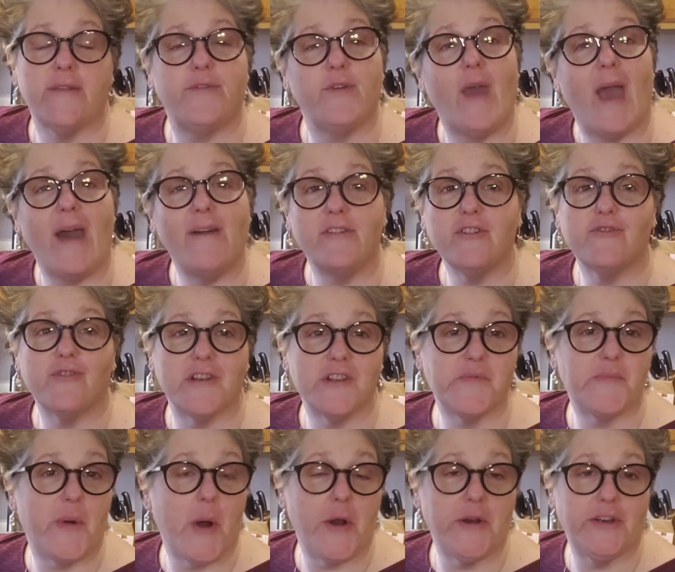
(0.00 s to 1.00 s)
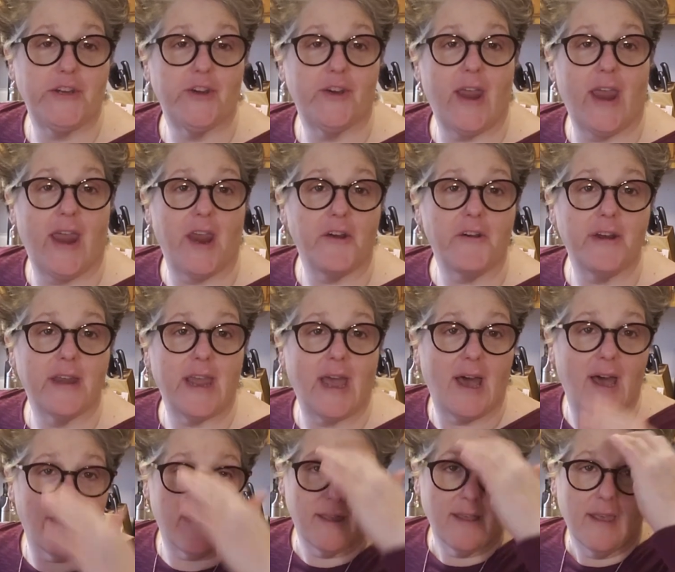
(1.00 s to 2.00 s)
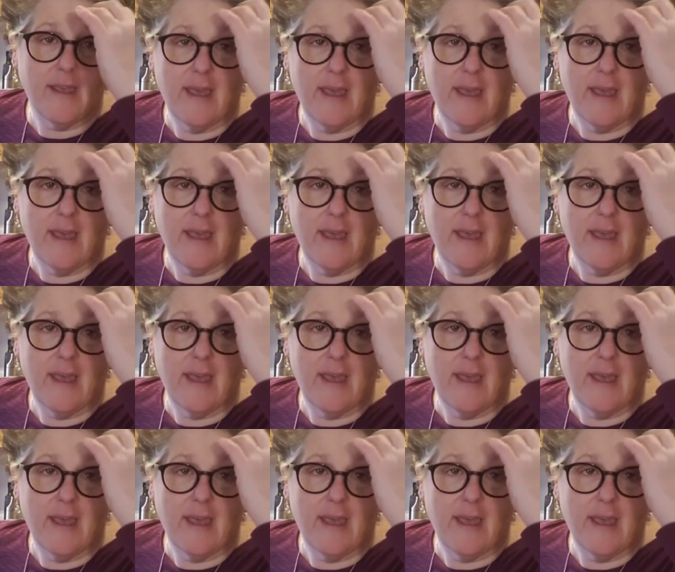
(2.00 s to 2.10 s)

If you have a Dress Barn in your area,